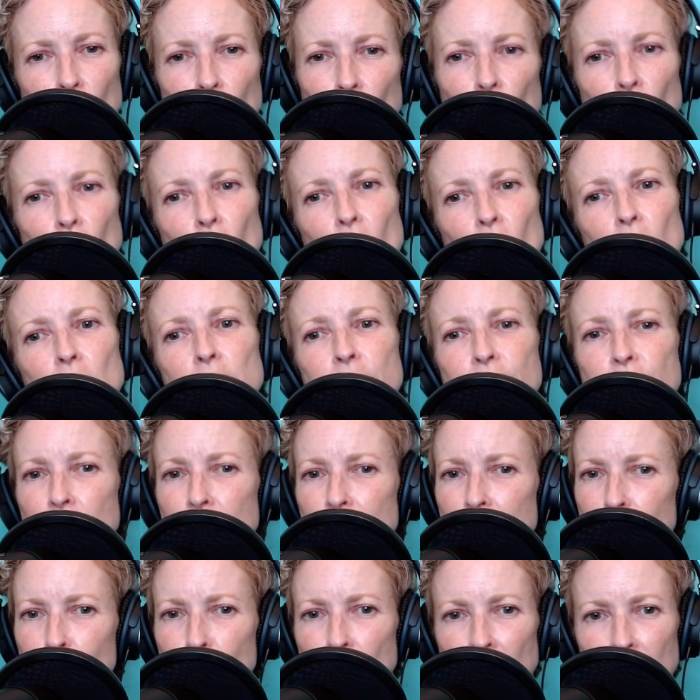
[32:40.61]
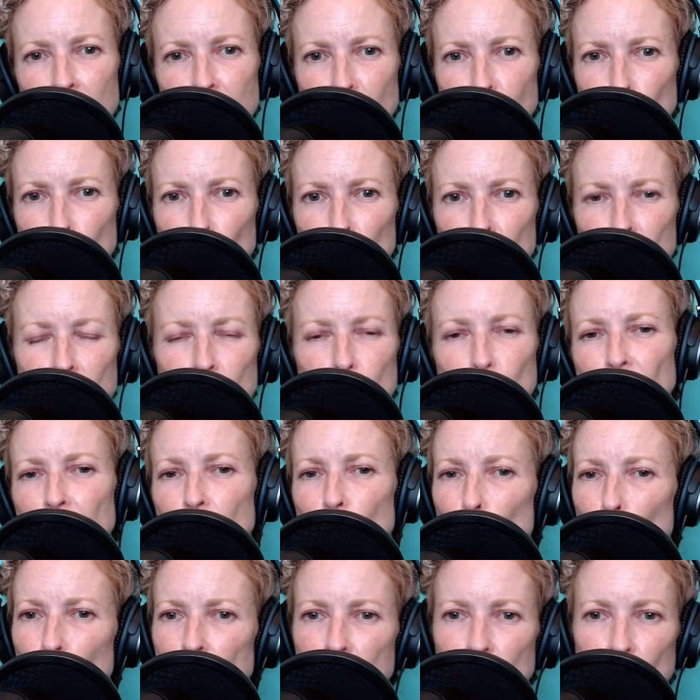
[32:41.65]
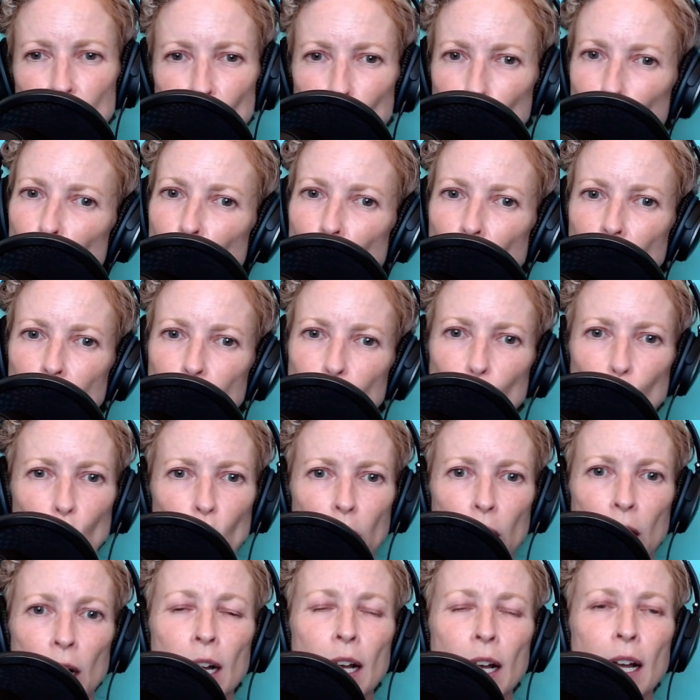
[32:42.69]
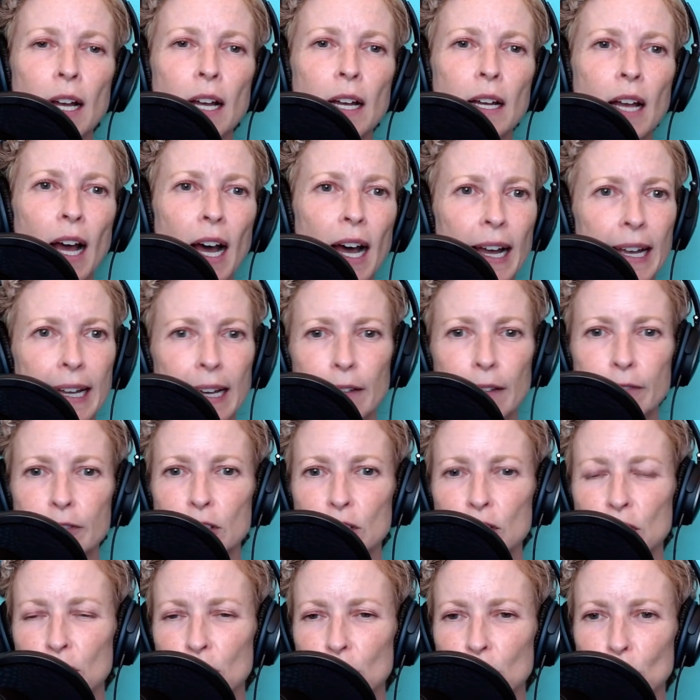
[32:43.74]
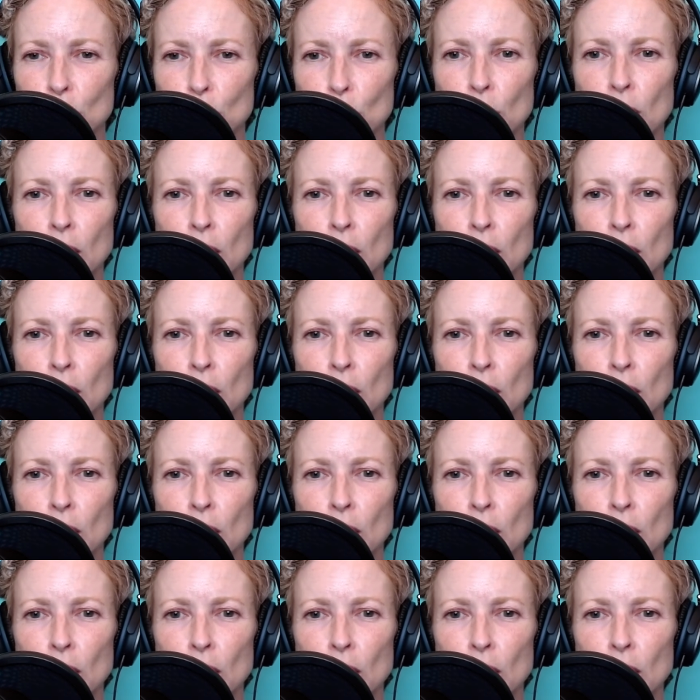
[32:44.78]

all of these kinds of poses by going to the wall, or I have to do,